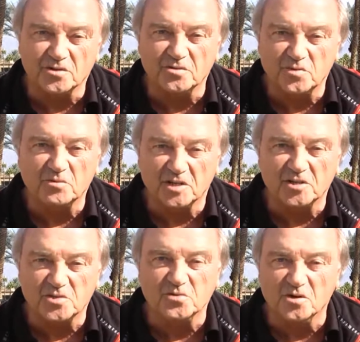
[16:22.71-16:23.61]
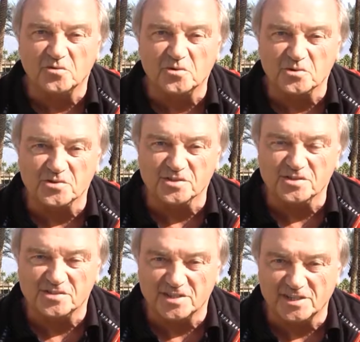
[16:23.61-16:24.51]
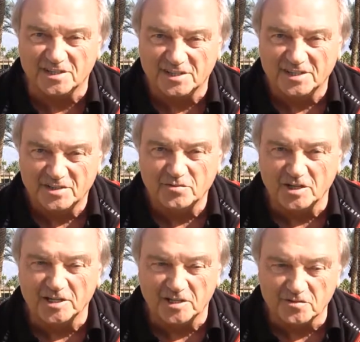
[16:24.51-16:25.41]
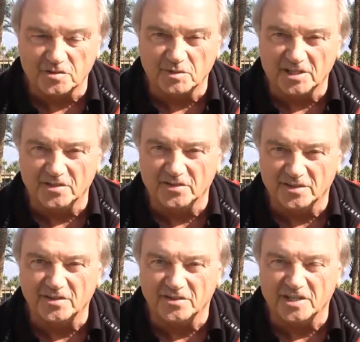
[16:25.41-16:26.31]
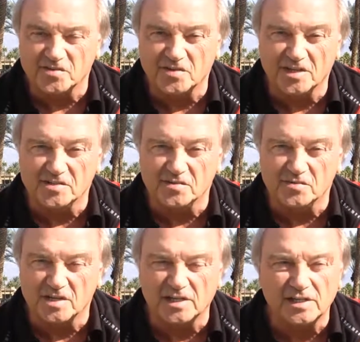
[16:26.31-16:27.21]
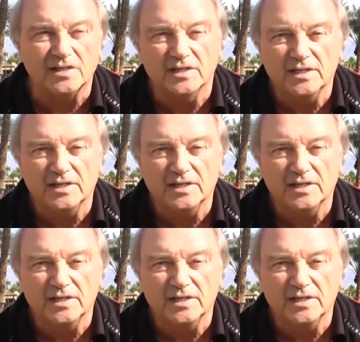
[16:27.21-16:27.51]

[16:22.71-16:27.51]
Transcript: You could probably get 2 golf courses fairly comfortably on that size of site.